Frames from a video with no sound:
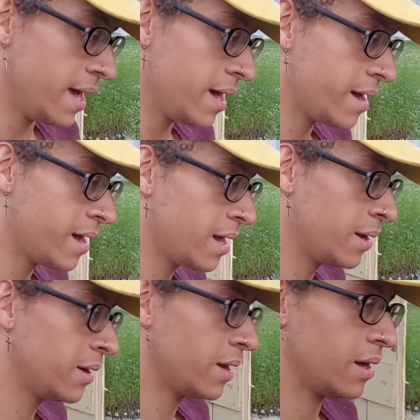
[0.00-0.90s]

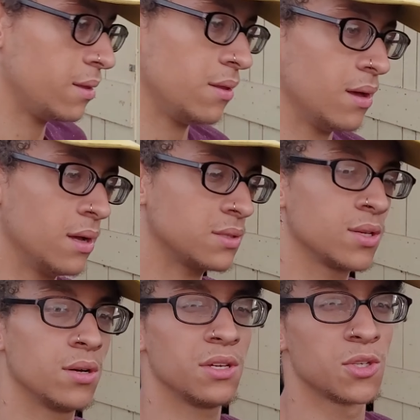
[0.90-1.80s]
and
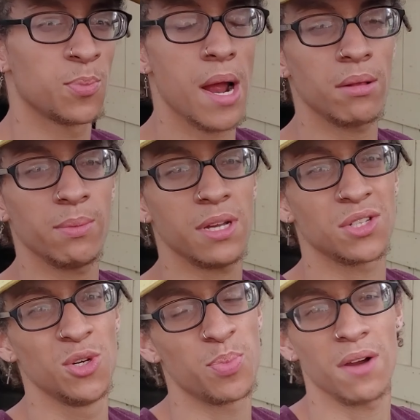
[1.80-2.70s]
so this will probably be a
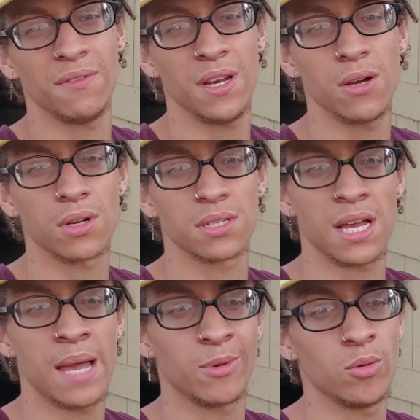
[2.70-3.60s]
two-part video because
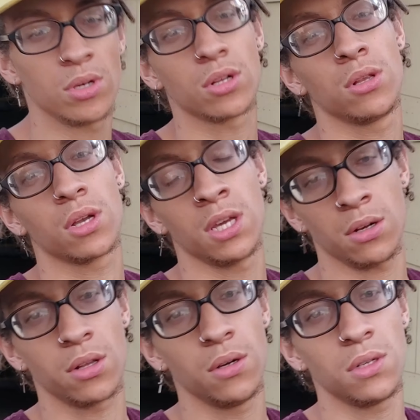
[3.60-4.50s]
I am going to
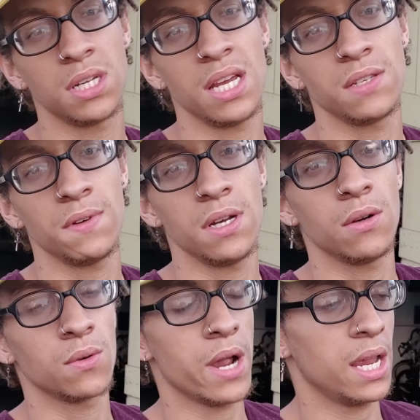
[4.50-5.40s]
conclude today's
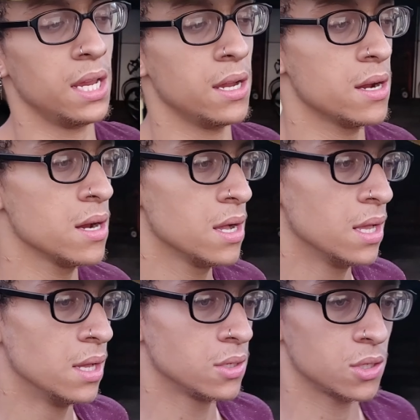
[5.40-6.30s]
video right here
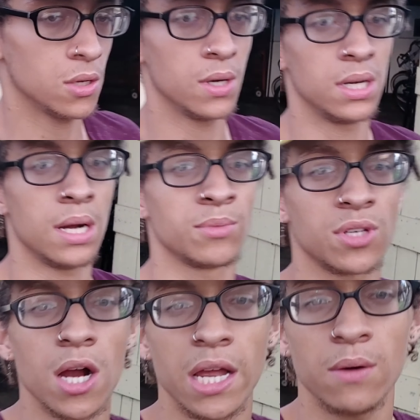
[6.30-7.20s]
so uh, I'm
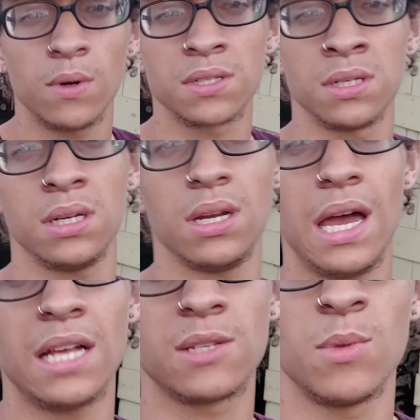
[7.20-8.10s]
sorry it wasn't
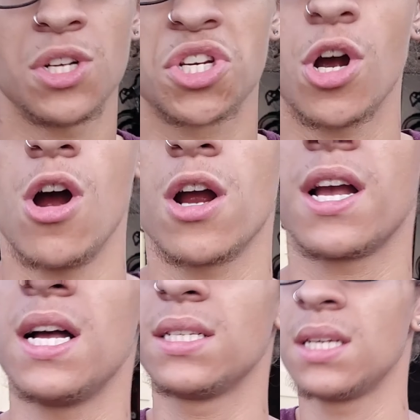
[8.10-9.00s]
as much car
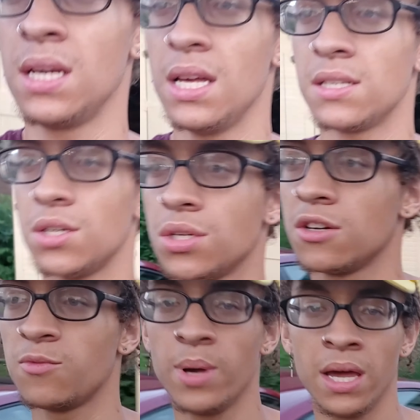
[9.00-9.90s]
content as it
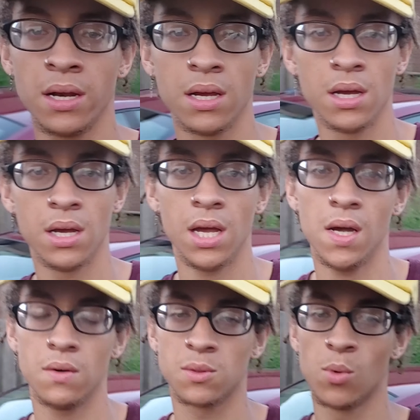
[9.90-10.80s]
should have been
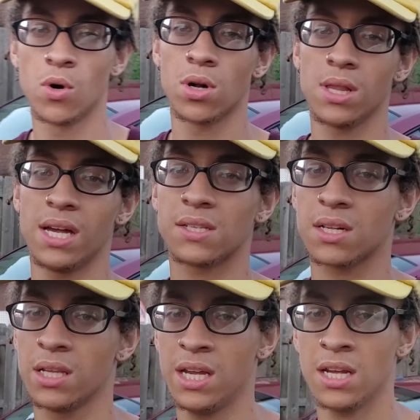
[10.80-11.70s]
it was more or less
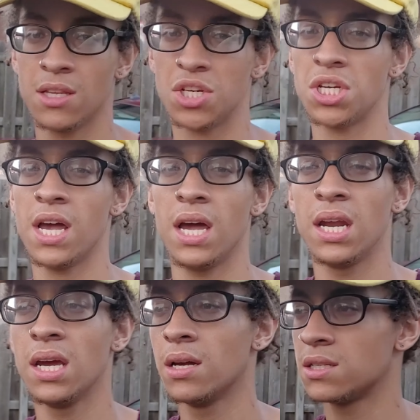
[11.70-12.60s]
cleaning the
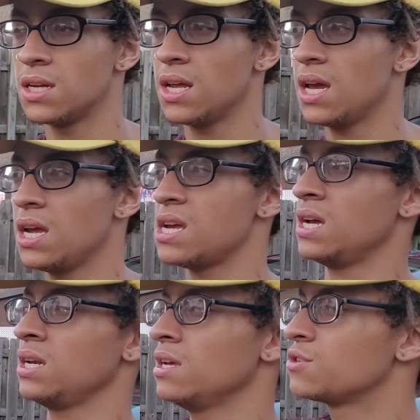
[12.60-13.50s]
shed today
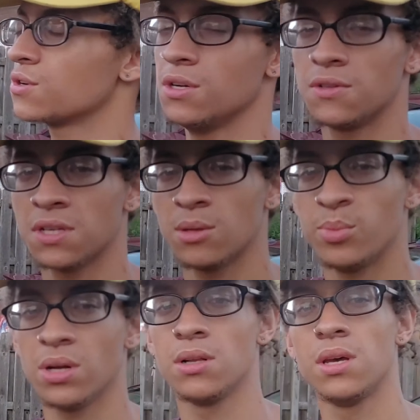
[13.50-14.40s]
and introducing the
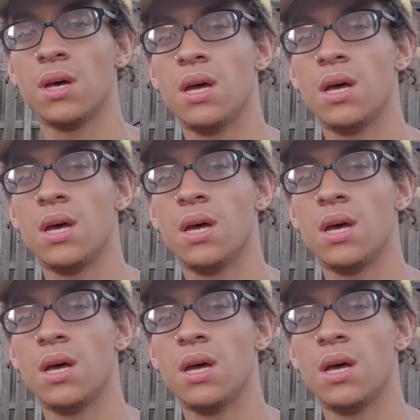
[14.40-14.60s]
build.